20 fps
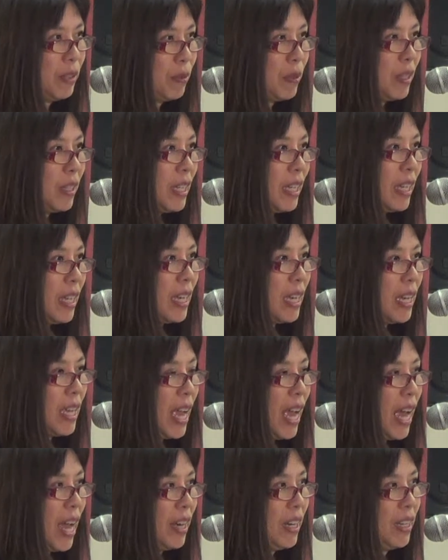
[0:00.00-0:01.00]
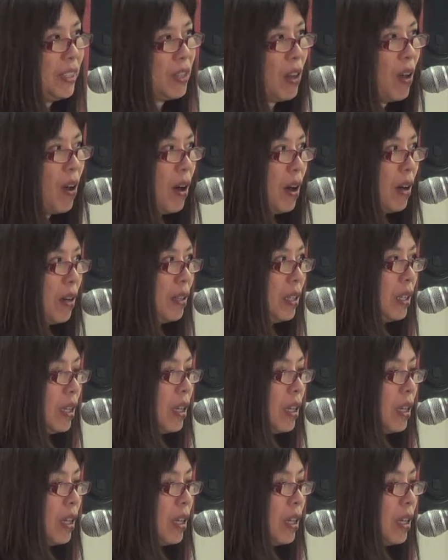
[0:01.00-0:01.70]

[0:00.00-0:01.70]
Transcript: really at its heart